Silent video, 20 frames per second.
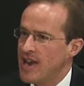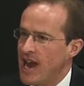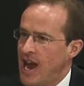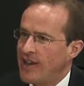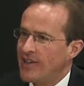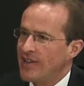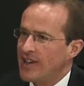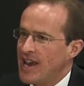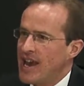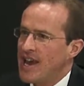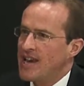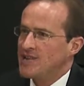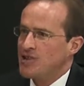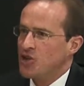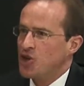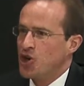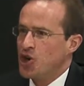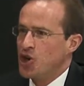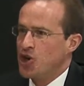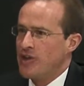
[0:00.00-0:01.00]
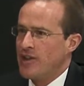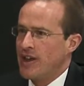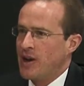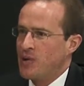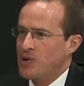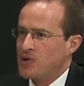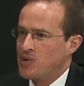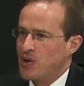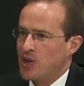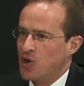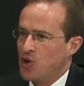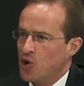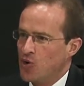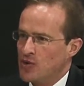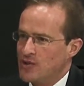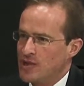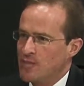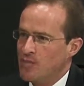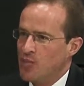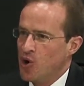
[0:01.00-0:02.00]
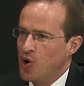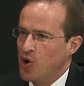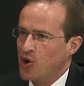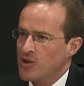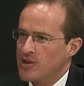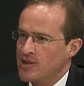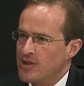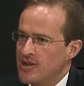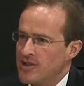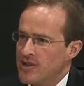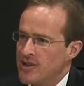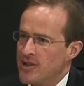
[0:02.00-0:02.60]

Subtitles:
I think, is a good thing which we could all support.